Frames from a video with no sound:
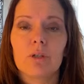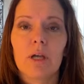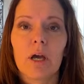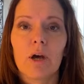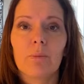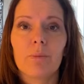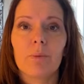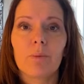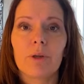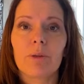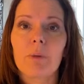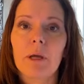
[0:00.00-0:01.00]
help
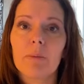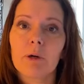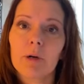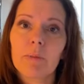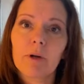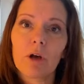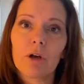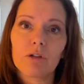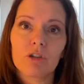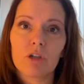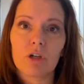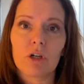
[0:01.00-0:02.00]
with my
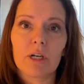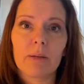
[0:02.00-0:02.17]
permaculture